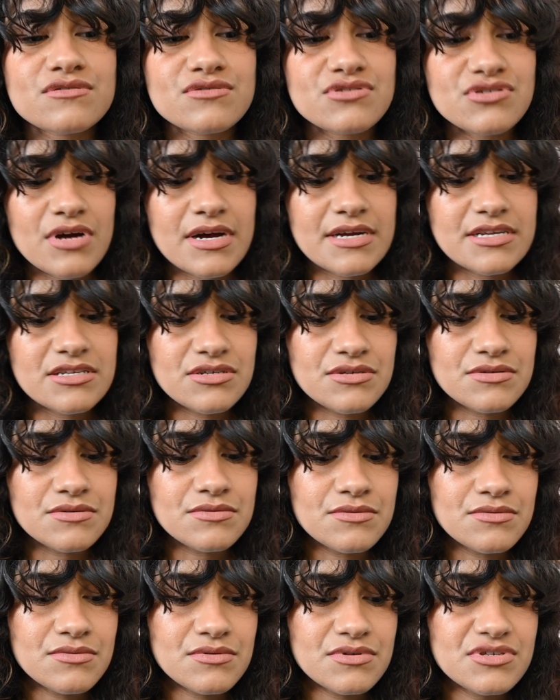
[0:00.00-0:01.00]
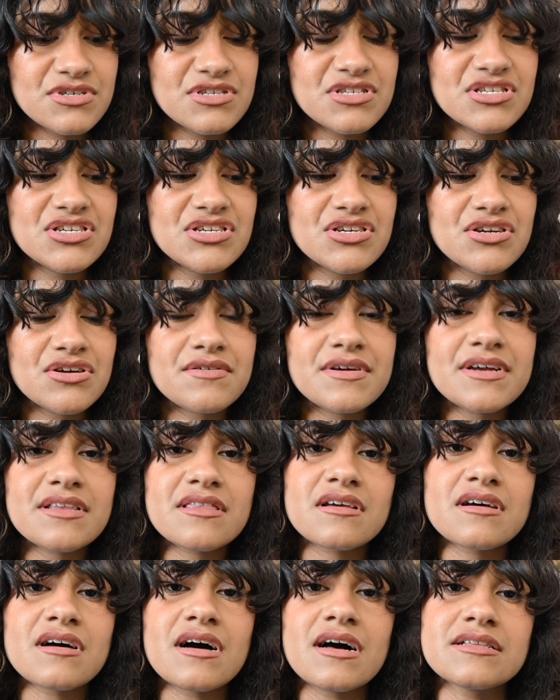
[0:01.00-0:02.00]
tried to just curate
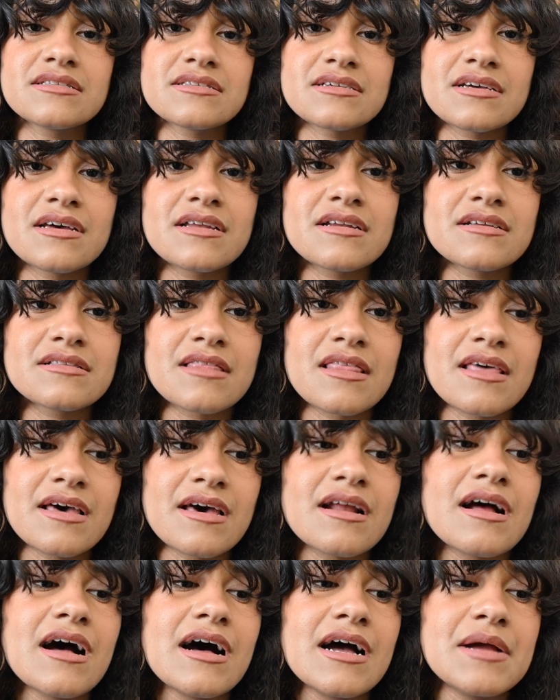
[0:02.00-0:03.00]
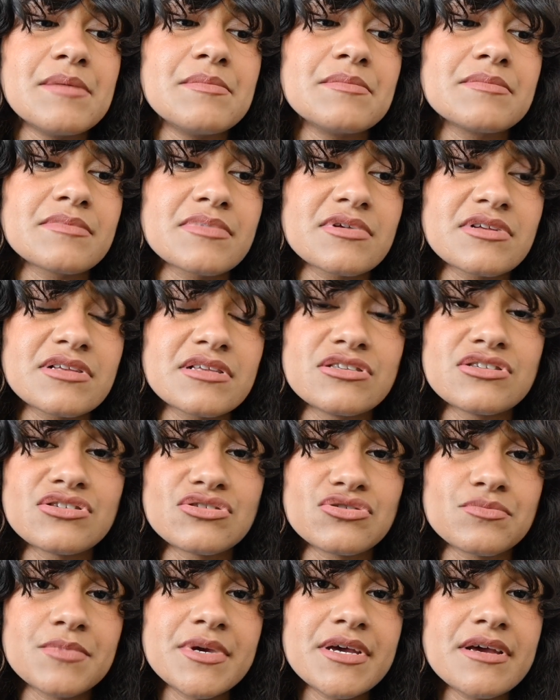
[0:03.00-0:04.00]
the content that I'm
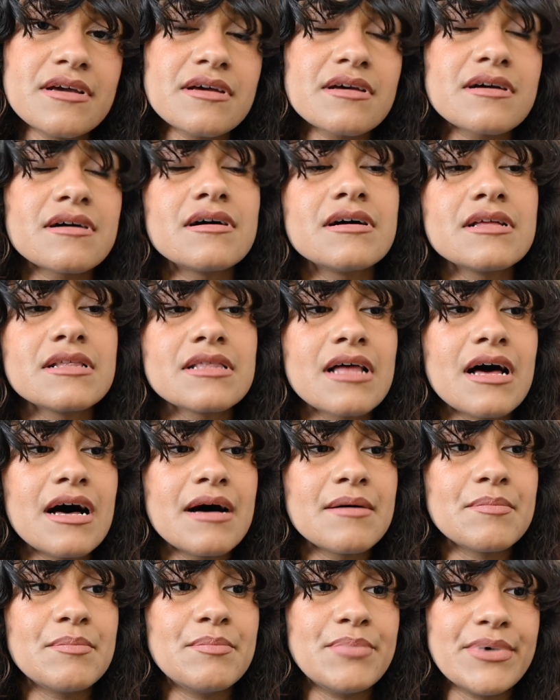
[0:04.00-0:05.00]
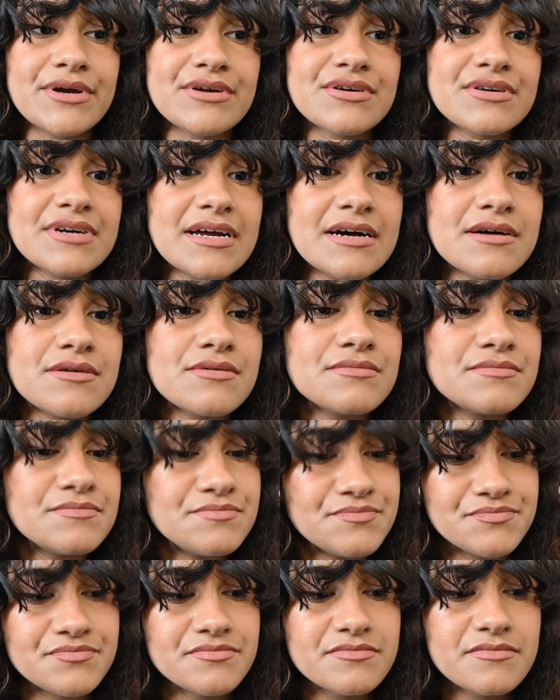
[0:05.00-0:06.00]
consuming a lot better now,
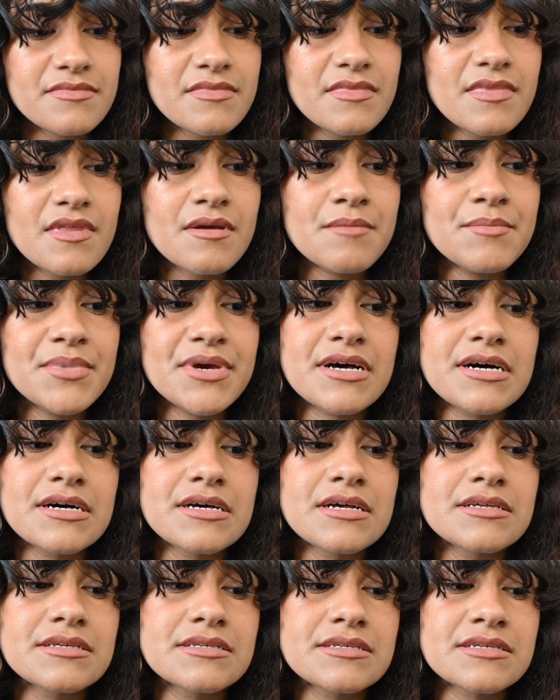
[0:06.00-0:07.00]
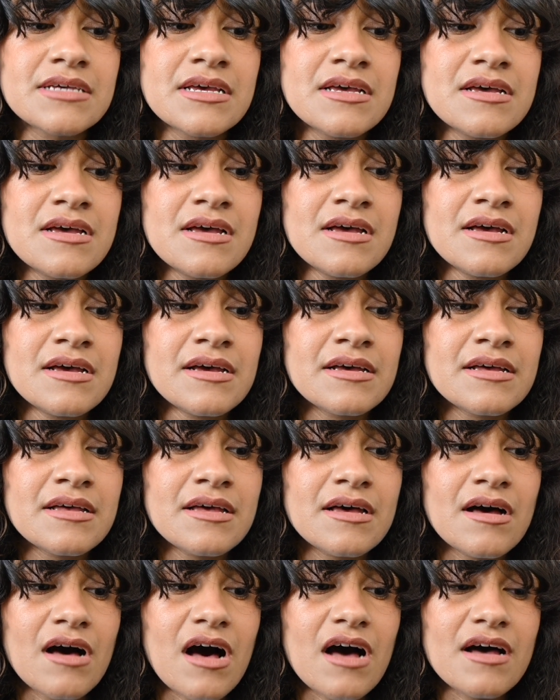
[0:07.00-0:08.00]
because
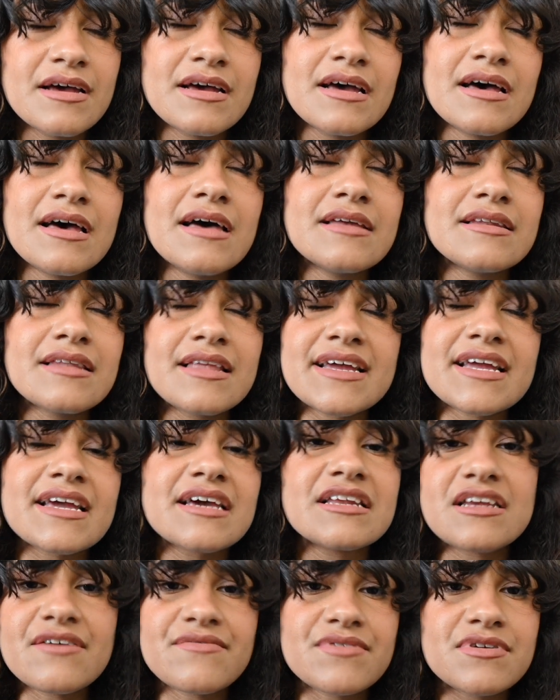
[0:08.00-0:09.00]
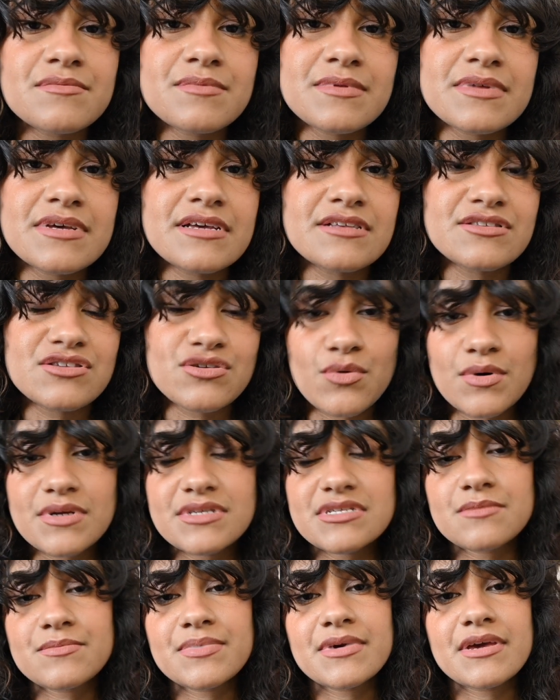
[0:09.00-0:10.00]
like inevitably it's going
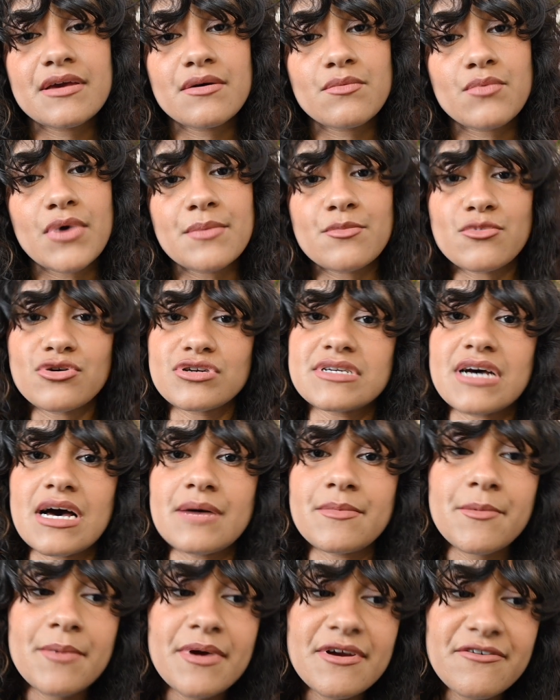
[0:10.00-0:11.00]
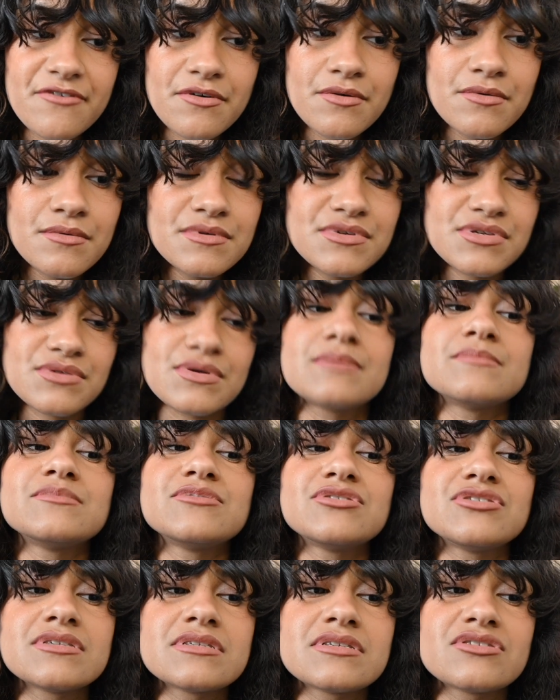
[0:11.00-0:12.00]
to be way more time on my phone, so I'm
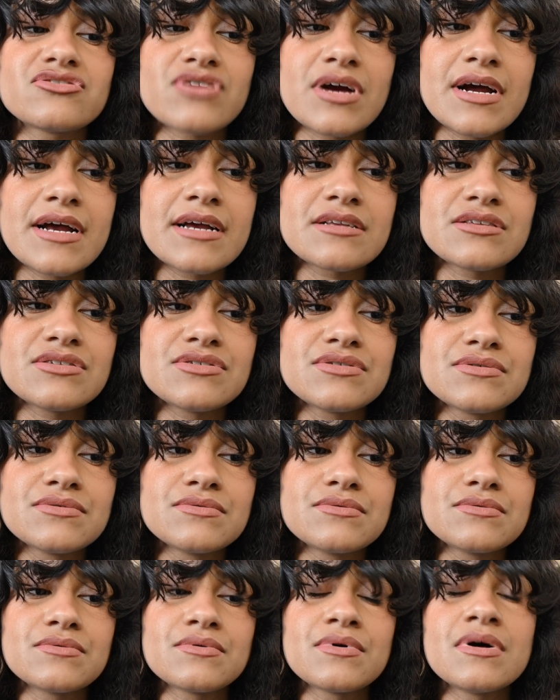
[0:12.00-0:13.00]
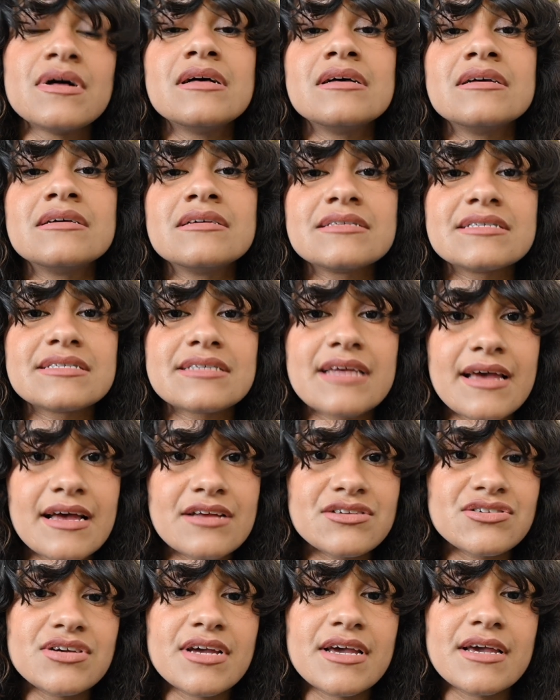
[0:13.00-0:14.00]
just trying to stay
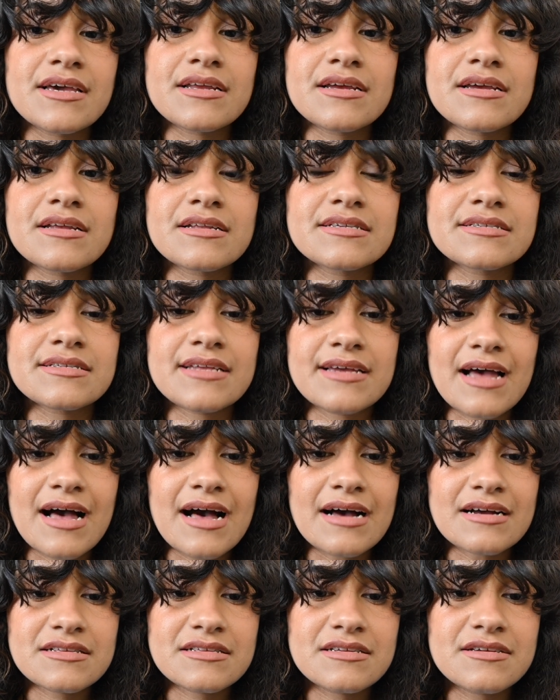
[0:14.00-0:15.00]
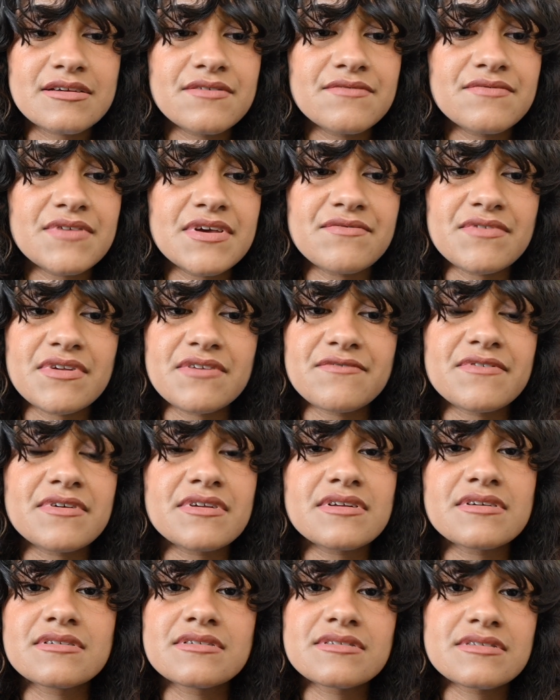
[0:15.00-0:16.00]
educated and stay active, even if
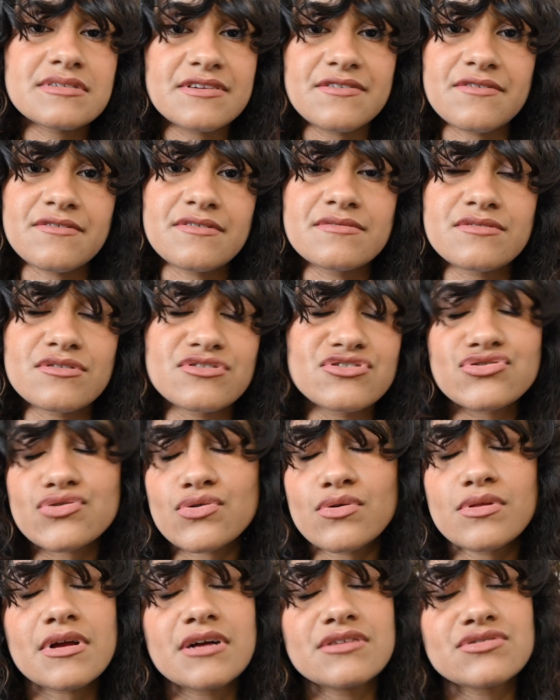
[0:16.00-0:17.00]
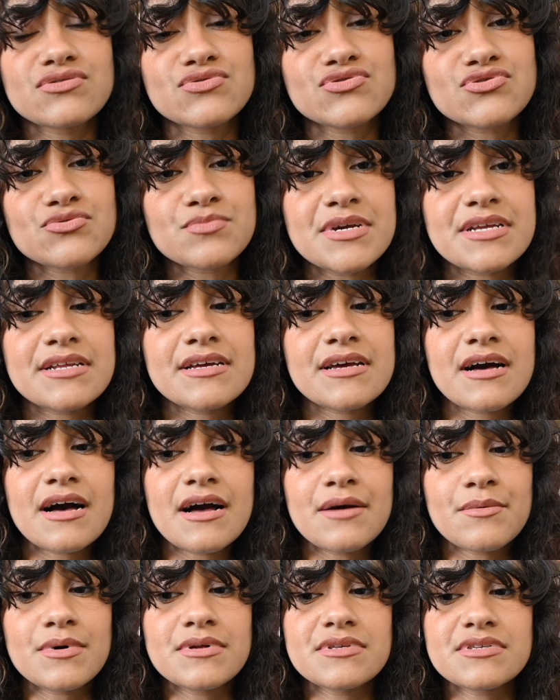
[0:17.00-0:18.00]
it is scrolling on social media.
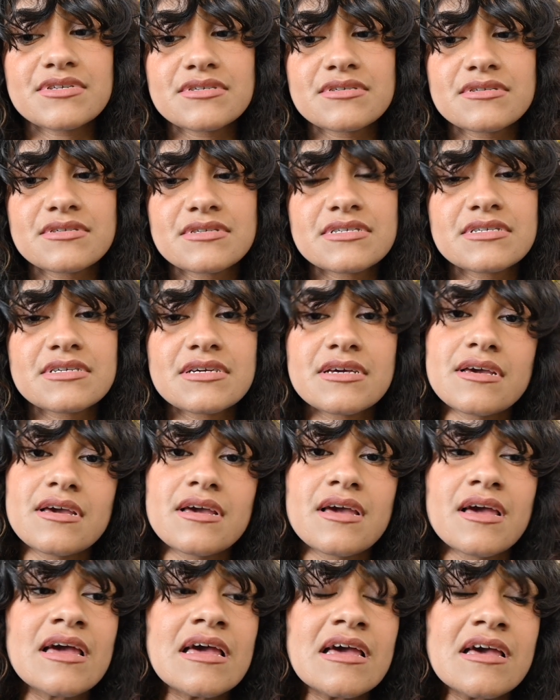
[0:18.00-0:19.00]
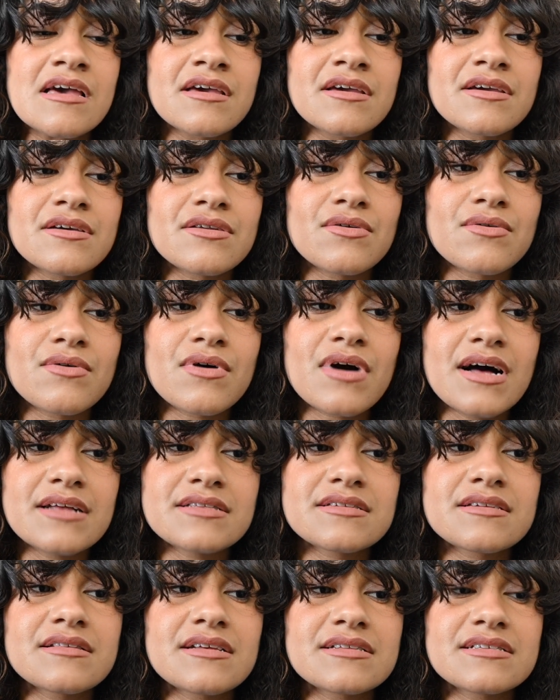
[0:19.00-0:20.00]
I want to see, you know,
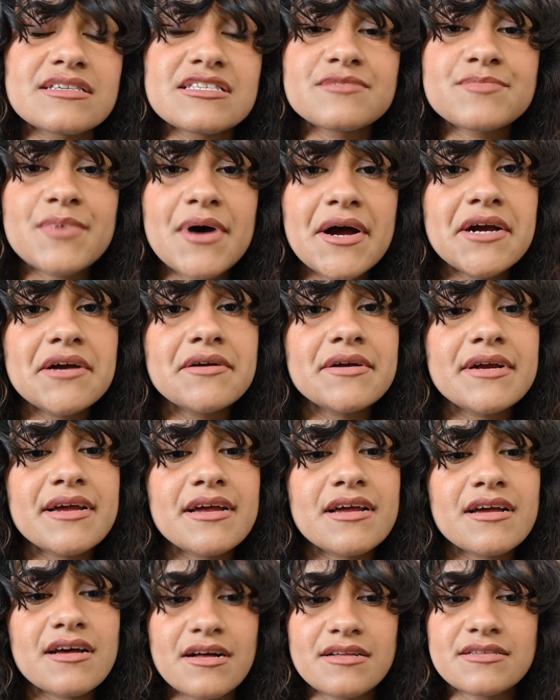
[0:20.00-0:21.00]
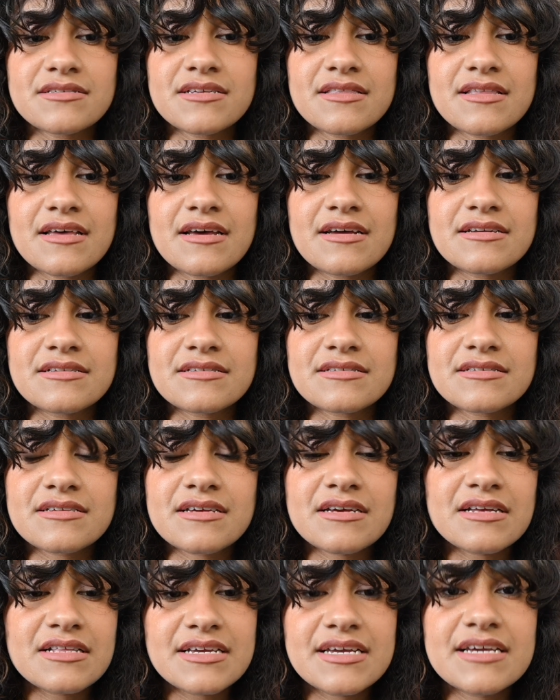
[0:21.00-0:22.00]
content that's inspiring, content that is
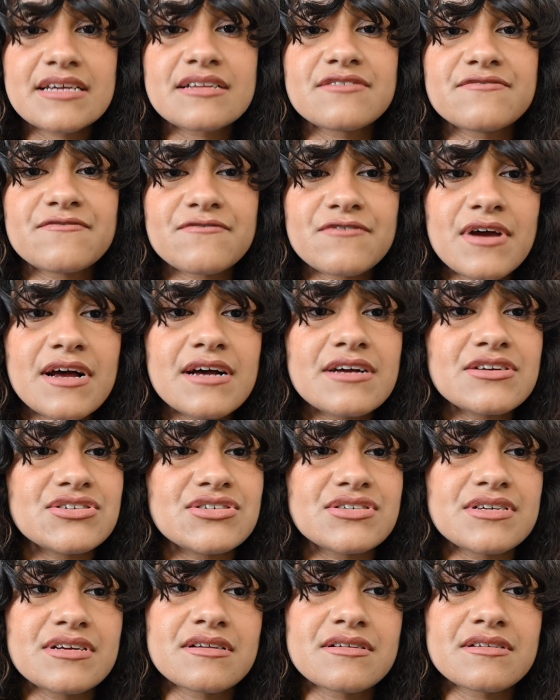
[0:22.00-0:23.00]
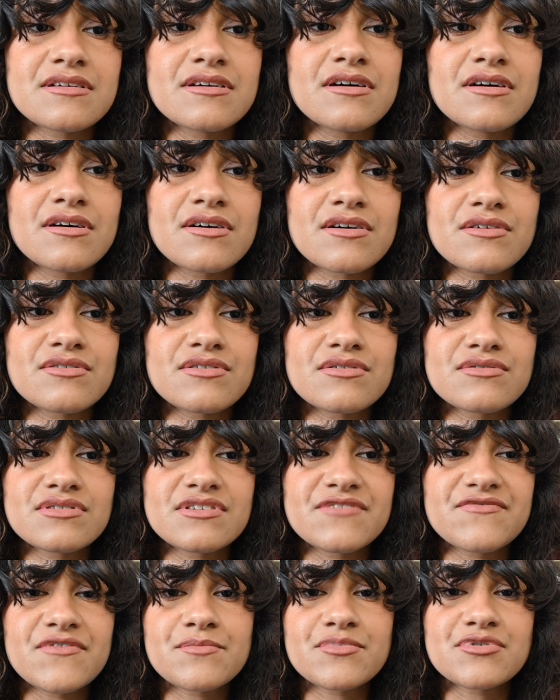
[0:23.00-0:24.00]
clean and fresh and a
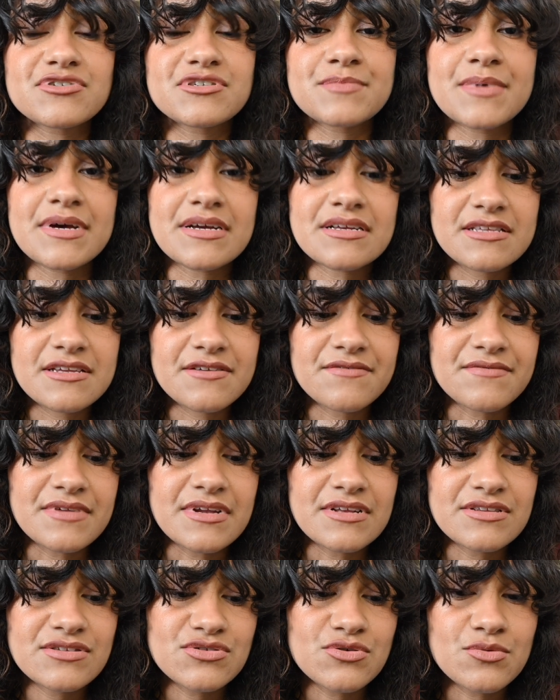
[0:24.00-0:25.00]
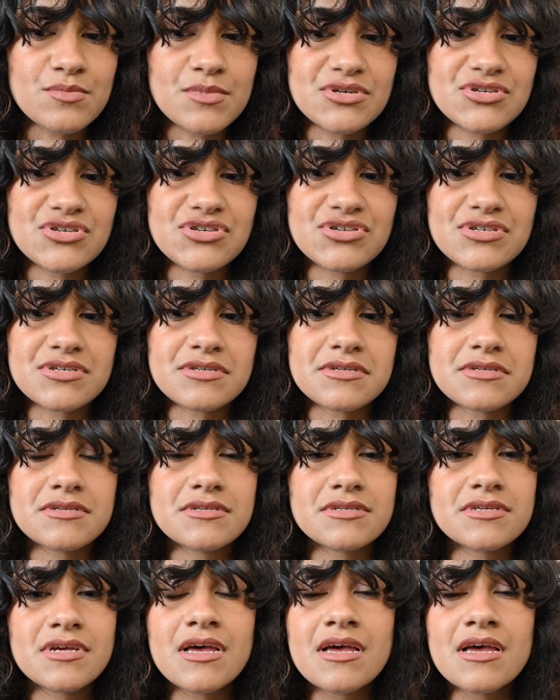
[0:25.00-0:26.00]
different perspective, and not so much just